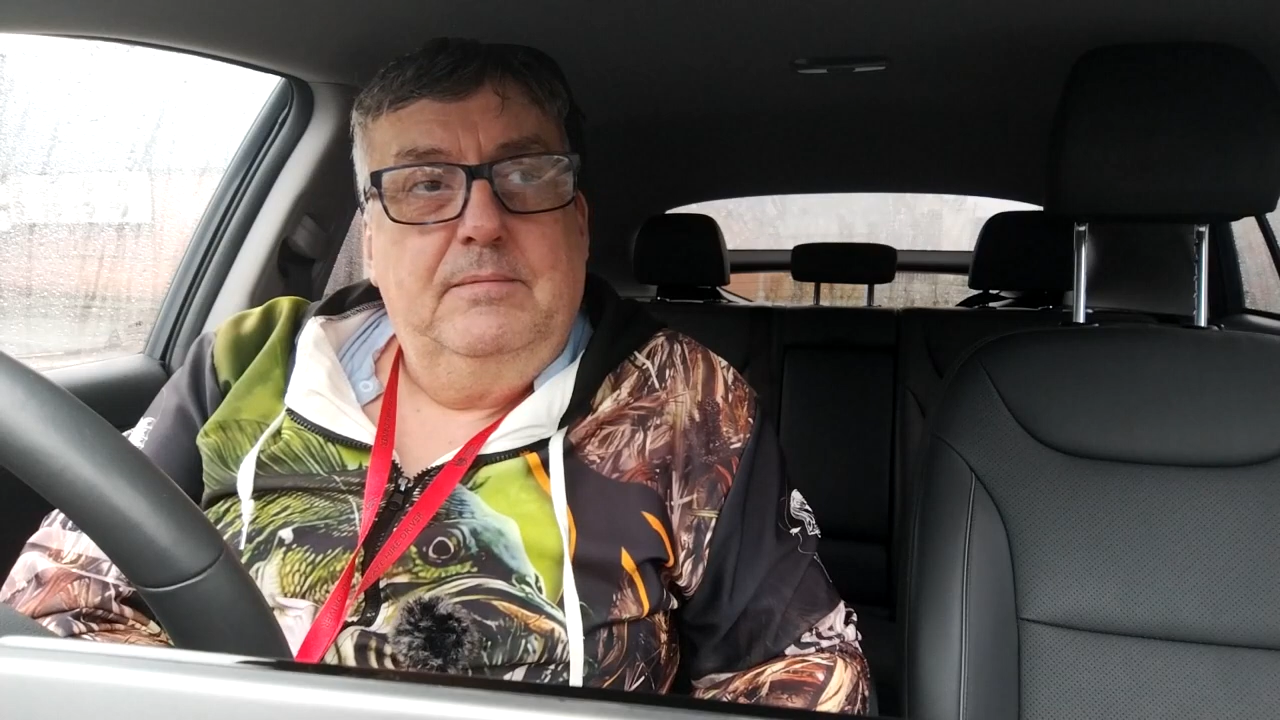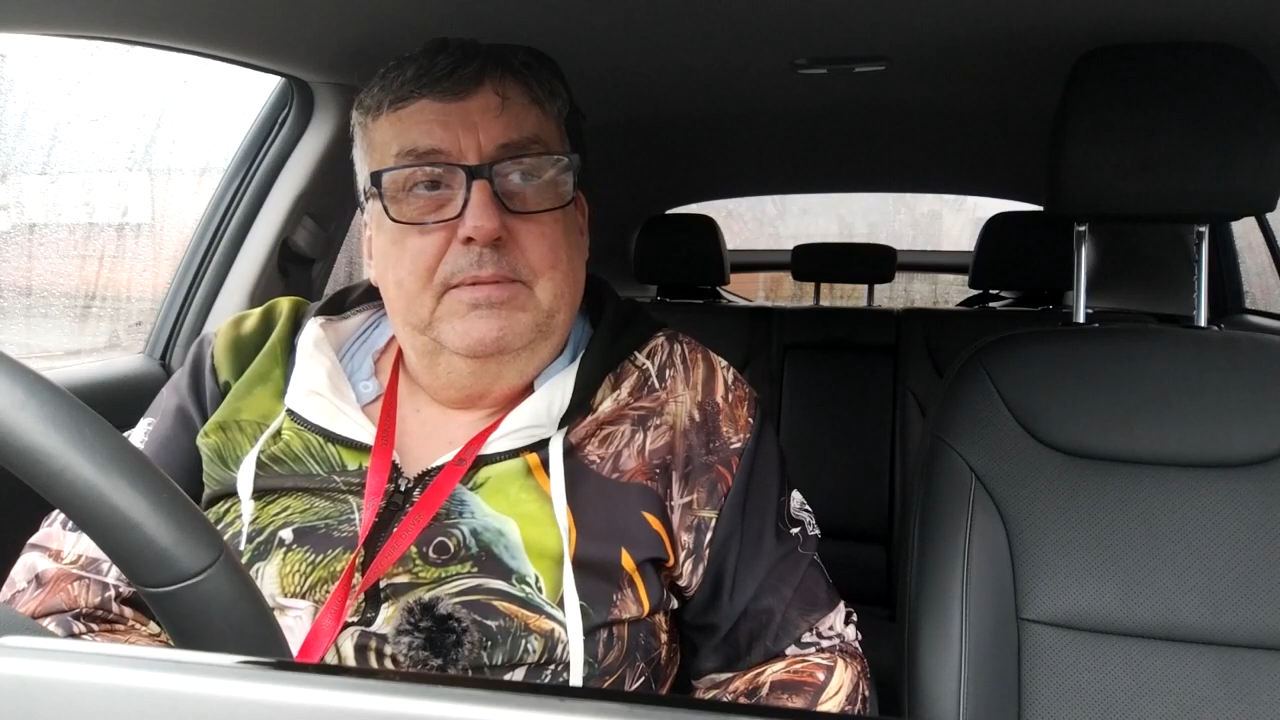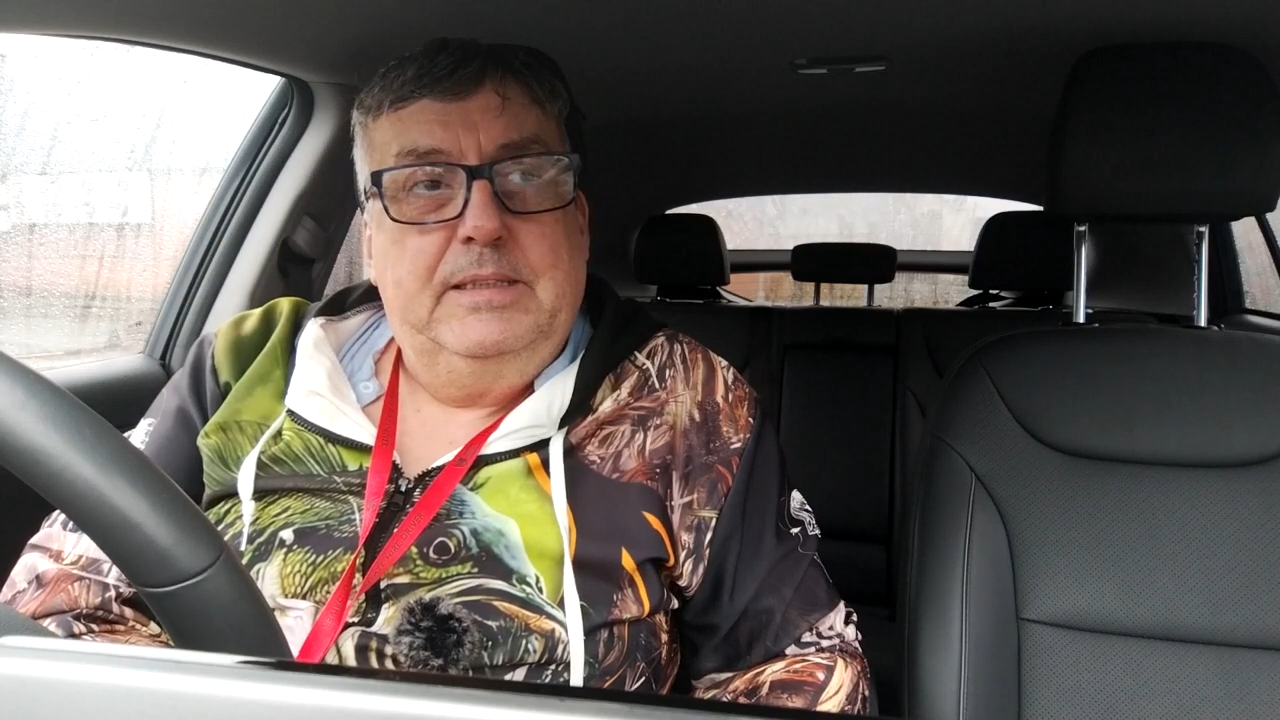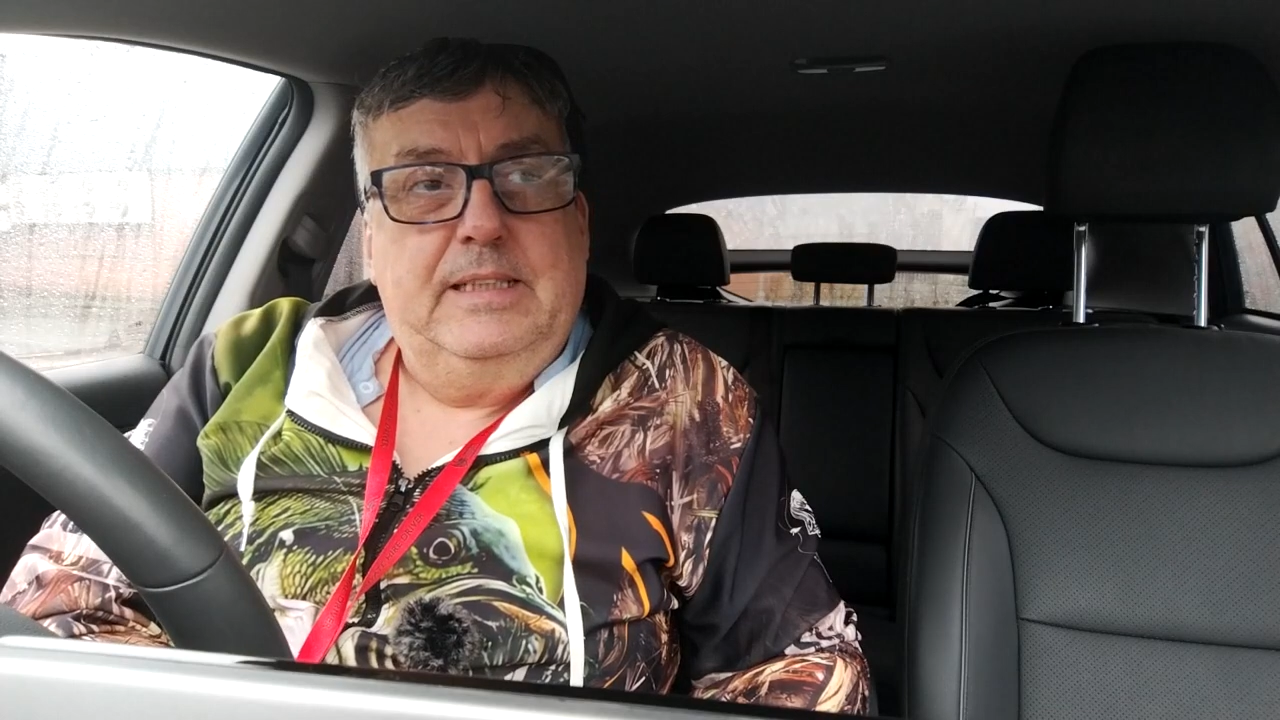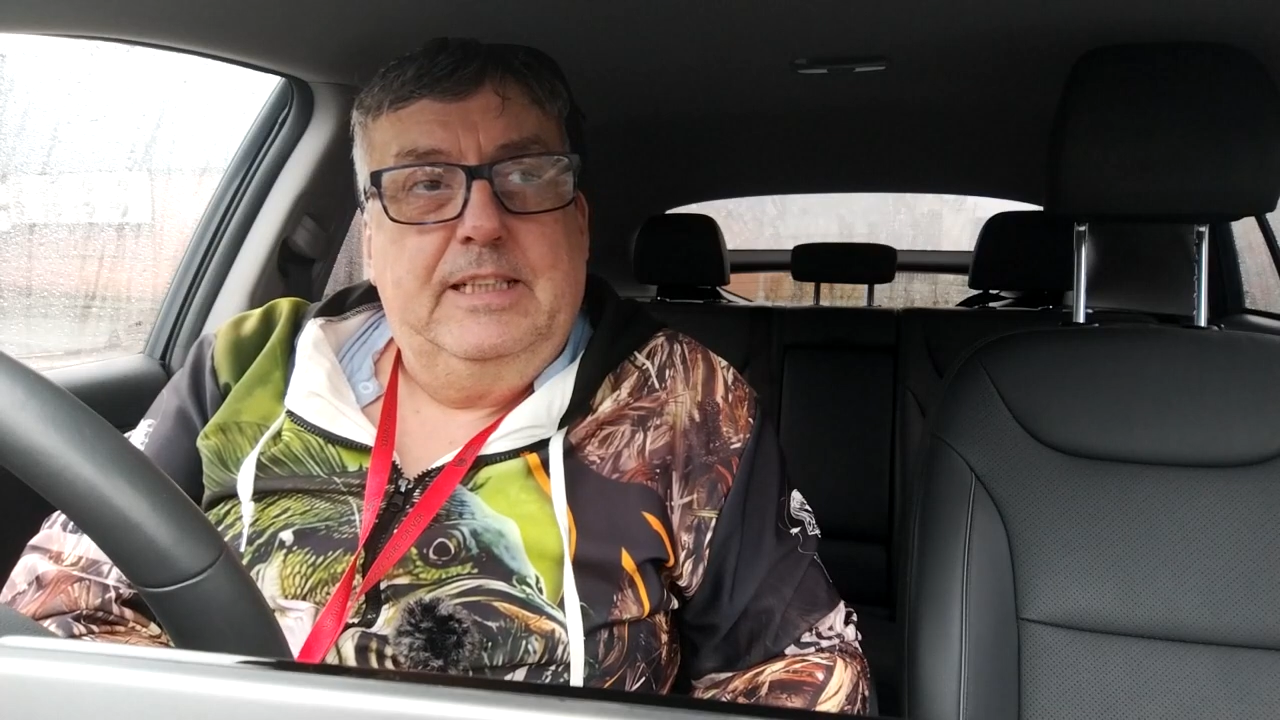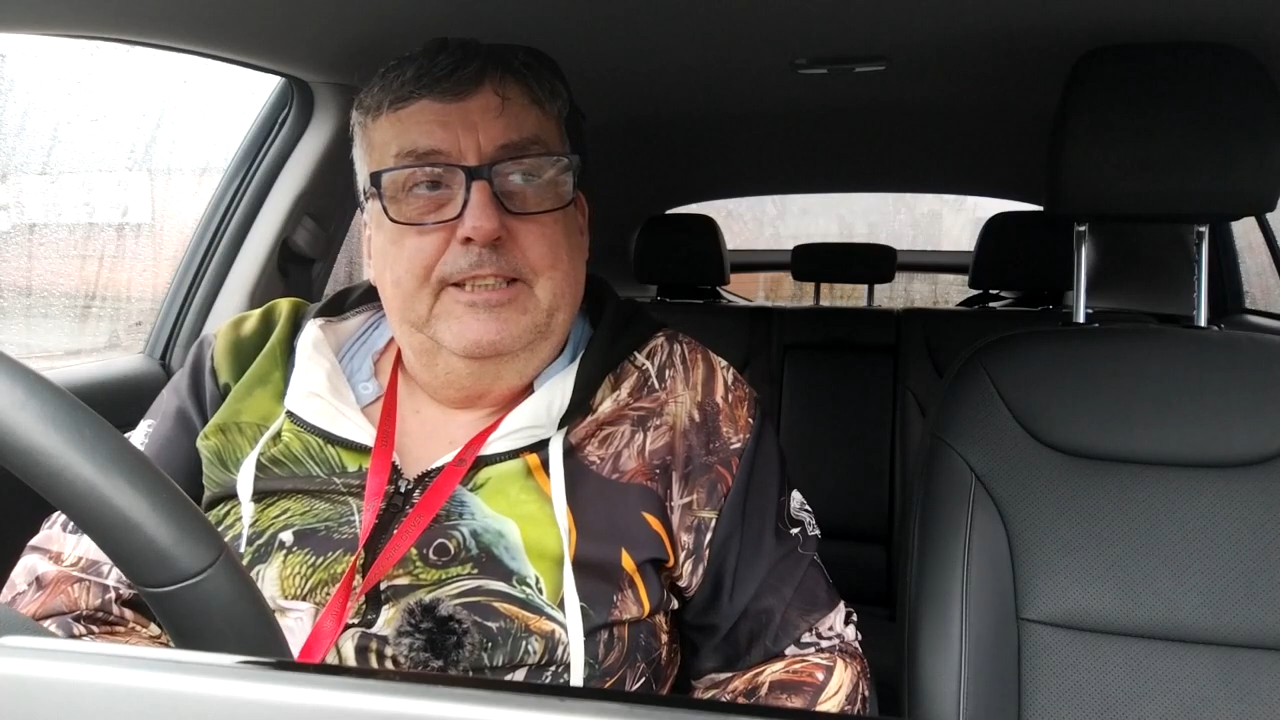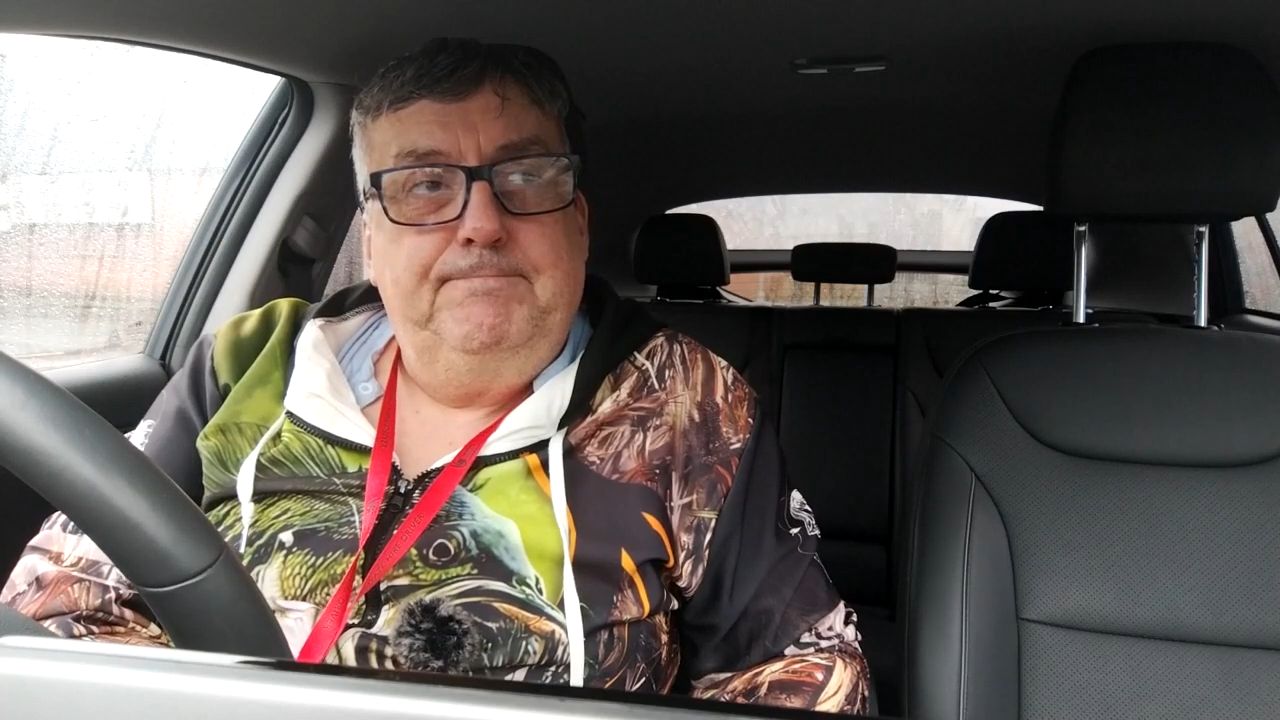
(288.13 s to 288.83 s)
But